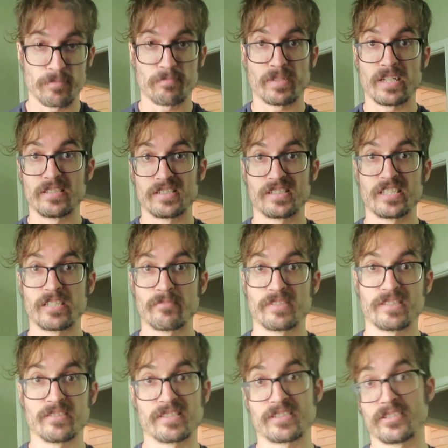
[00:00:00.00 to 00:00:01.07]
the
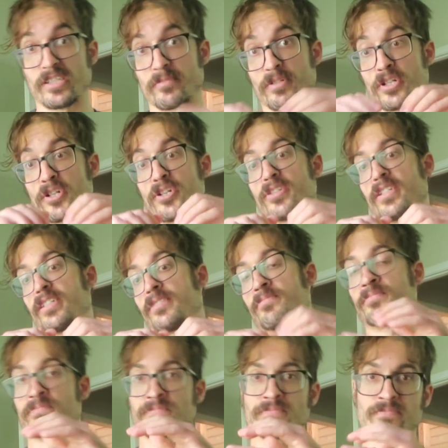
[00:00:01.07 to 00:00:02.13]
biceps, and it's gonna end up hurting
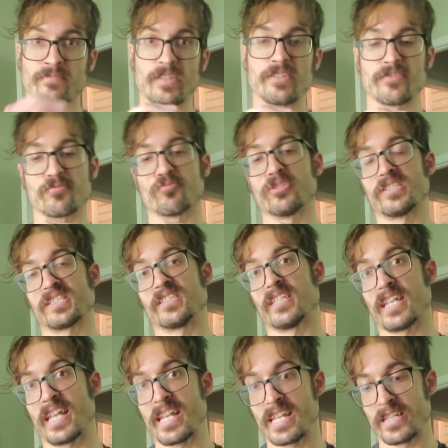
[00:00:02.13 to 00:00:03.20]
the wrists and the
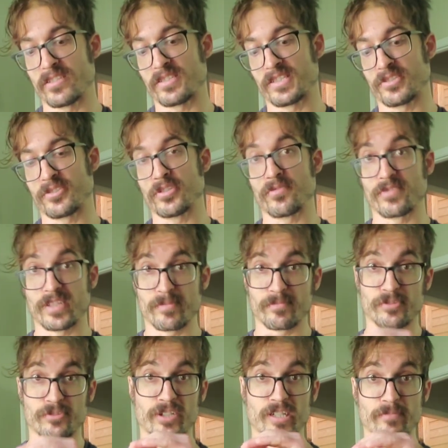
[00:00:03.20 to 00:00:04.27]
hands too if they
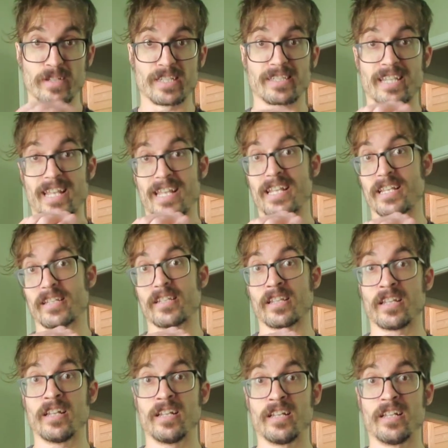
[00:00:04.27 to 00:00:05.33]
try to maintain
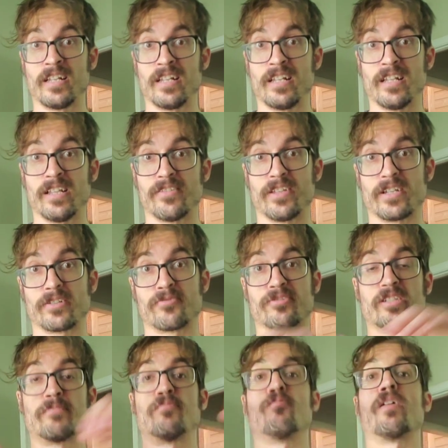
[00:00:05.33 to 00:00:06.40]
that
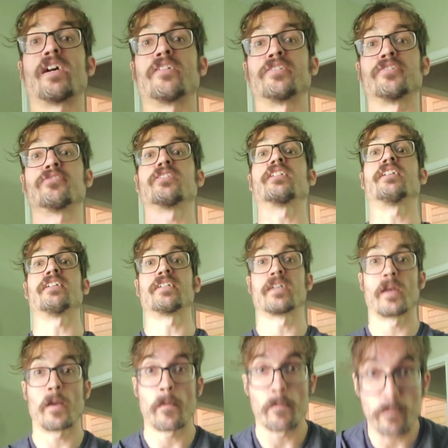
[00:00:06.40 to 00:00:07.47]
grip while you're like
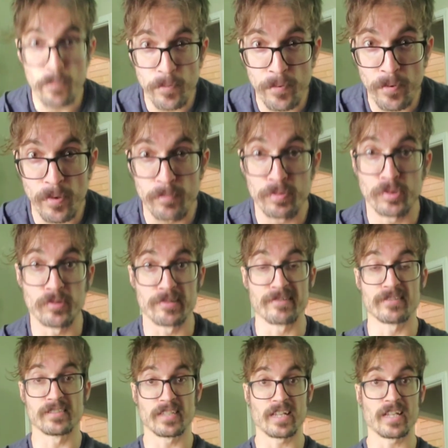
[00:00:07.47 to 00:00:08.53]

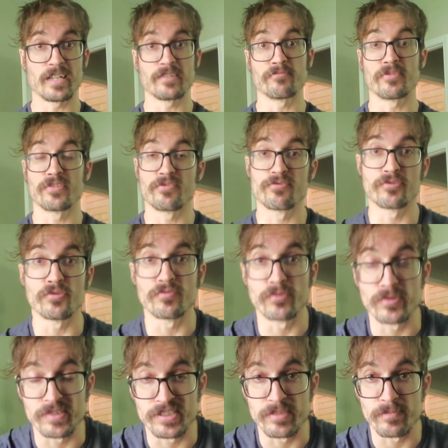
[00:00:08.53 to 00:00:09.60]
pushing down with the full
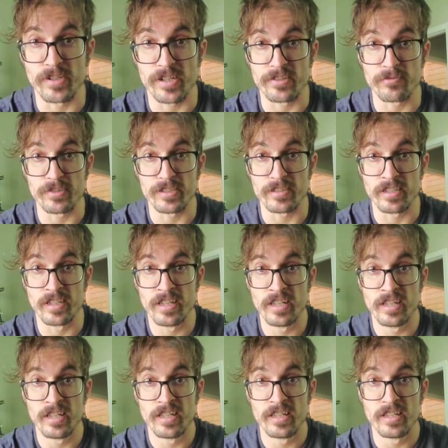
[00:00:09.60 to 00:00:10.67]
force of your body weight,
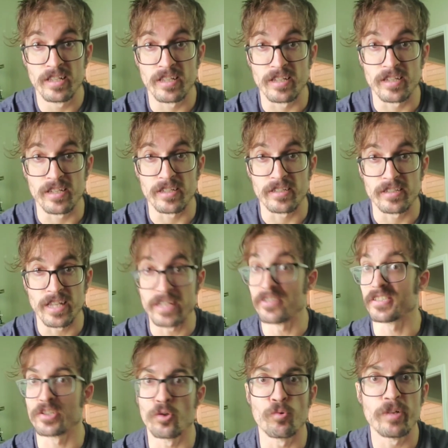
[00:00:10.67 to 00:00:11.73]
and
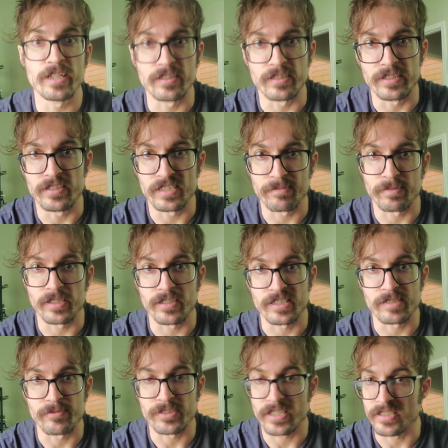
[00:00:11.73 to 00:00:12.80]
as quickly as
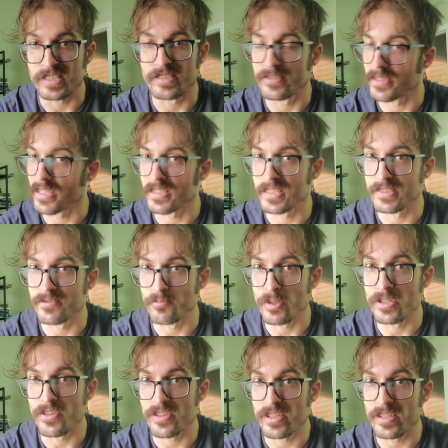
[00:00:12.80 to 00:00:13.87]
possible. That's
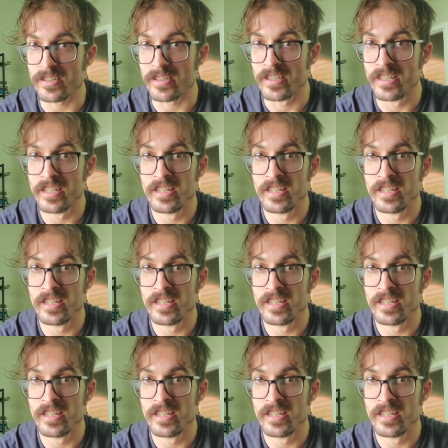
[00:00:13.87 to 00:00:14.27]
one thing